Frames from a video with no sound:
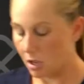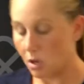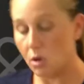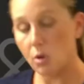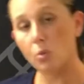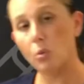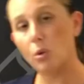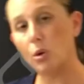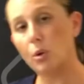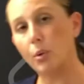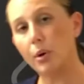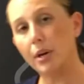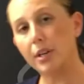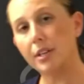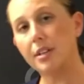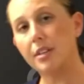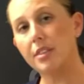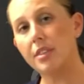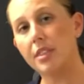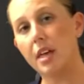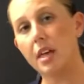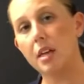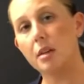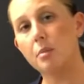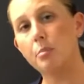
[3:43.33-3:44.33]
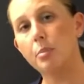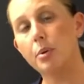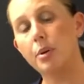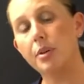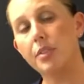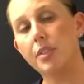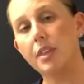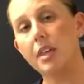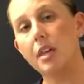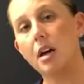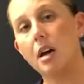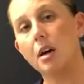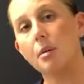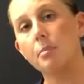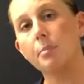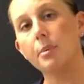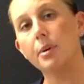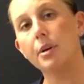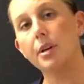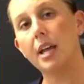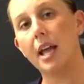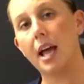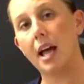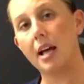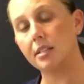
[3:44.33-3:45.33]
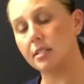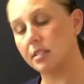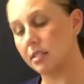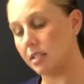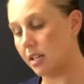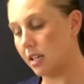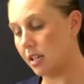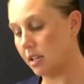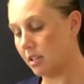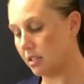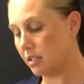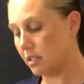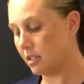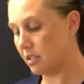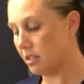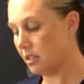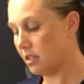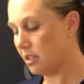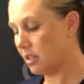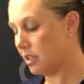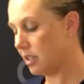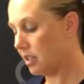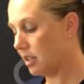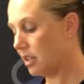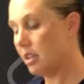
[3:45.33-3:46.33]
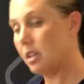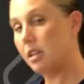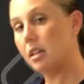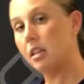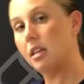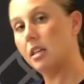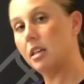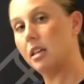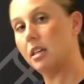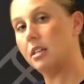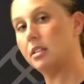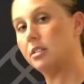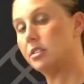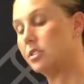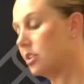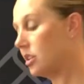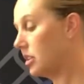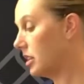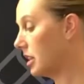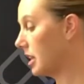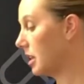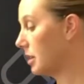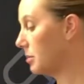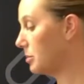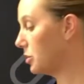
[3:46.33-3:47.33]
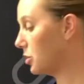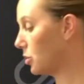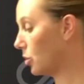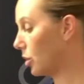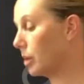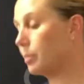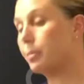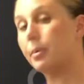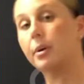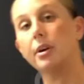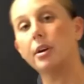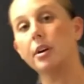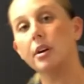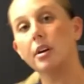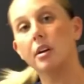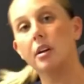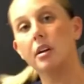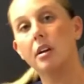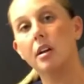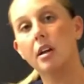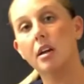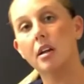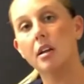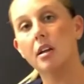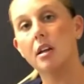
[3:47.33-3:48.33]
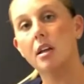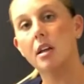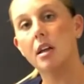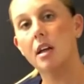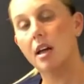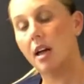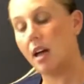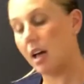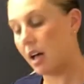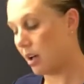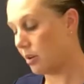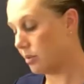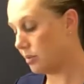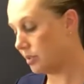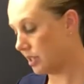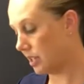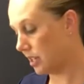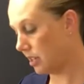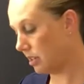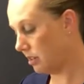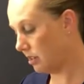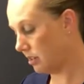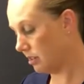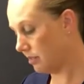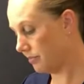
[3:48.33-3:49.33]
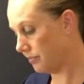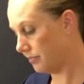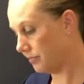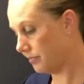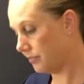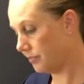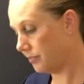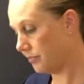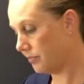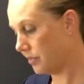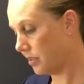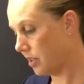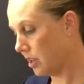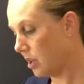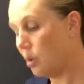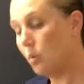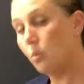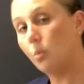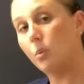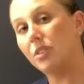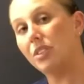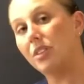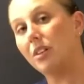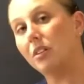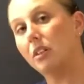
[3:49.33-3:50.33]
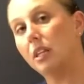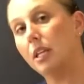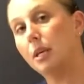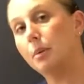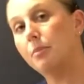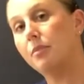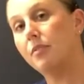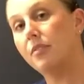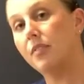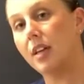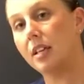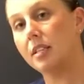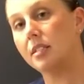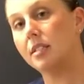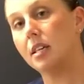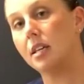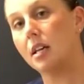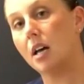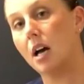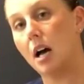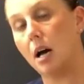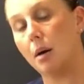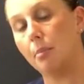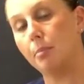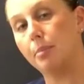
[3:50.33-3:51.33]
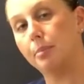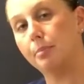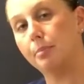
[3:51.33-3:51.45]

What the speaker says: We're going to then put the upper gasket into the absorber housing with the lip facing up.